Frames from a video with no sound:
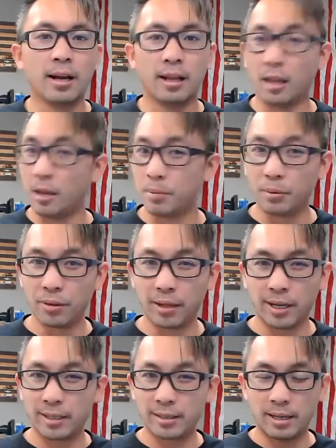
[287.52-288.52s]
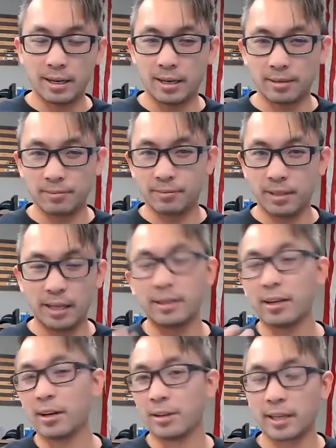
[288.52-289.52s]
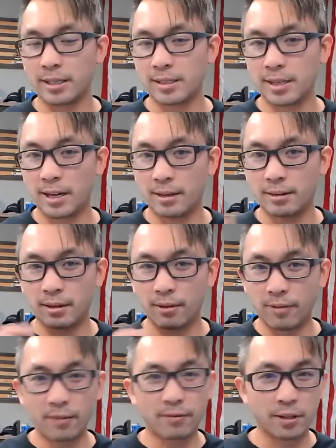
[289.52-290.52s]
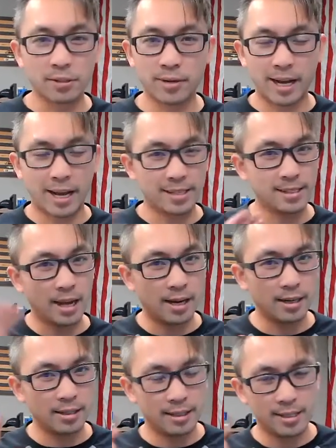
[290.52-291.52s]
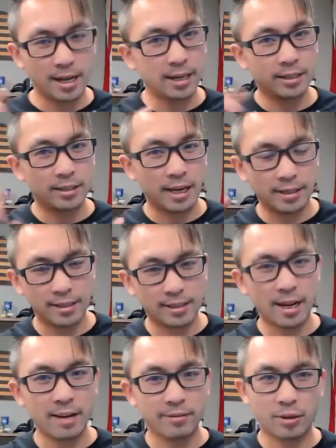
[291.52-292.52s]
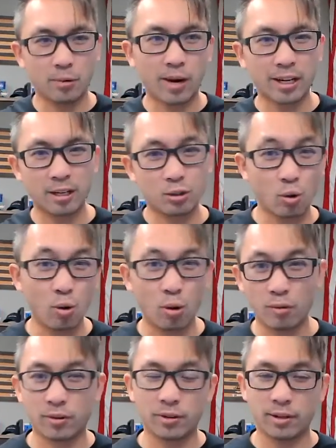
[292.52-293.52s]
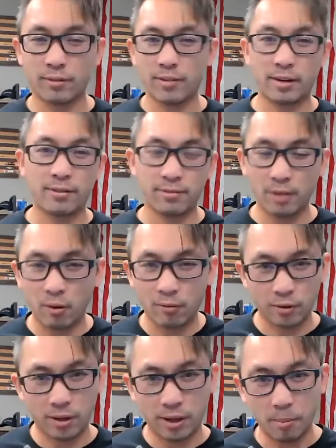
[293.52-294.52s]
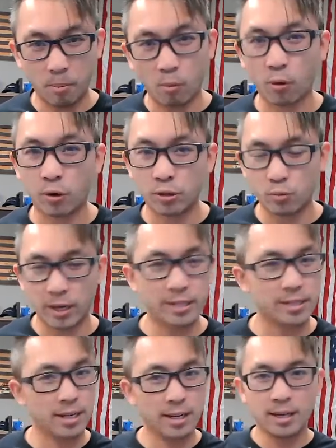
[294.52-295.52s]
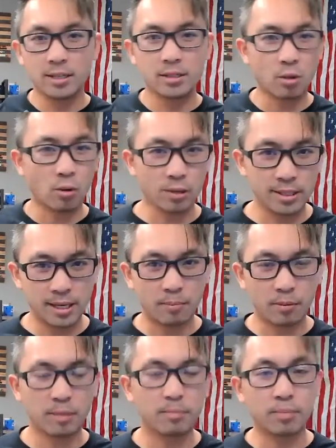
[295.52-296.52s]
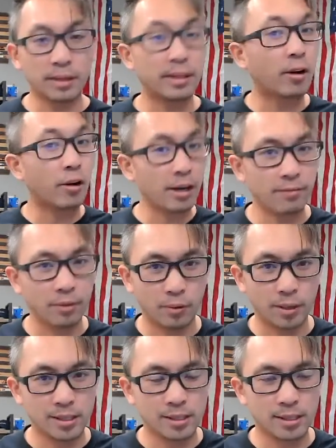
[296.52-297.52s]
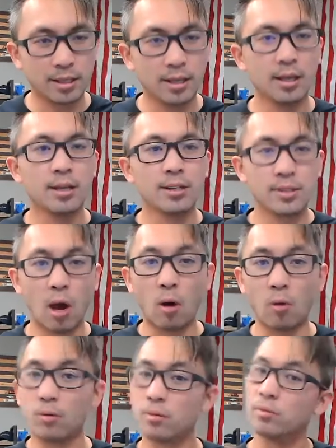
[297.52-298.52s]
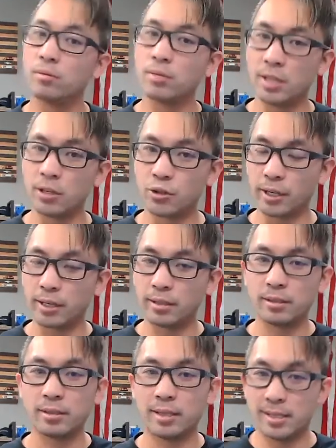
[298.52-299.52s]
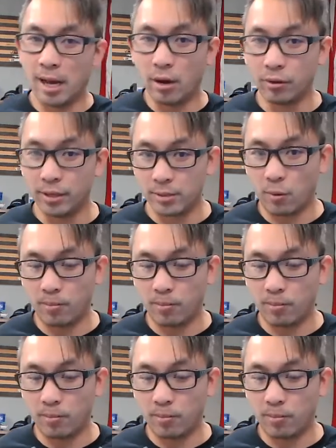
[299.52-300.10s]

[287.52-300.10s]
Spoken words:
A lot of people think it, and the other thing is that the Fed funds rate does not have direct control over the Fed, over the mortgage rates, totally separate, but they're influenced. So essentially, this is how this